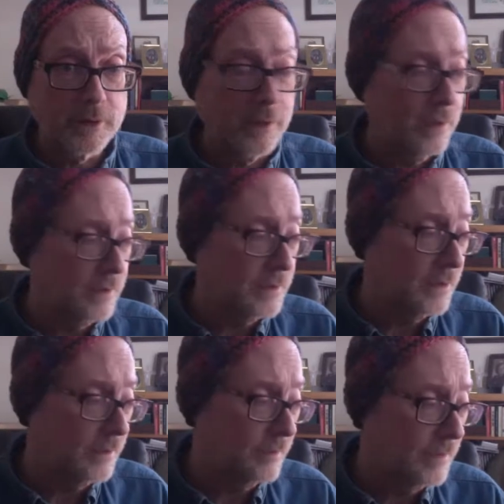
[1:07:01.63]
And
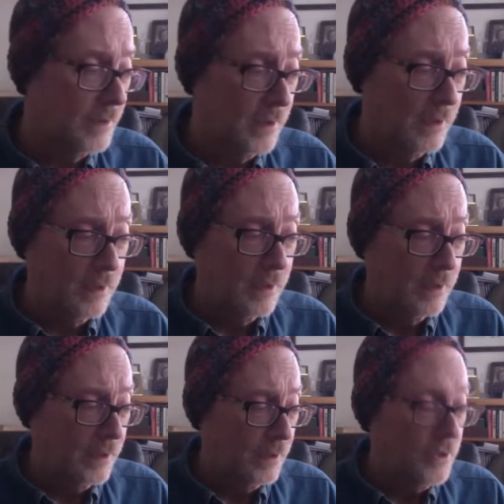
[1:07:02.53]

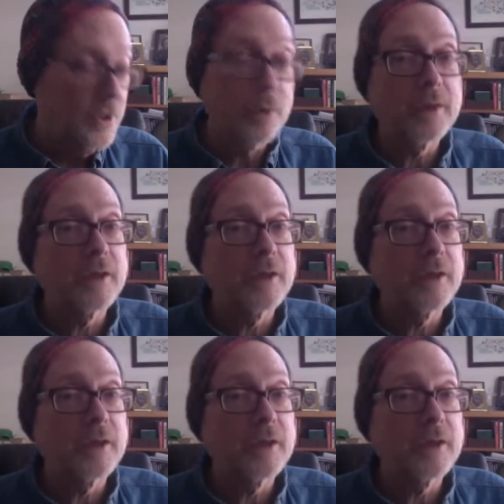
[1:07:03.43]
knowing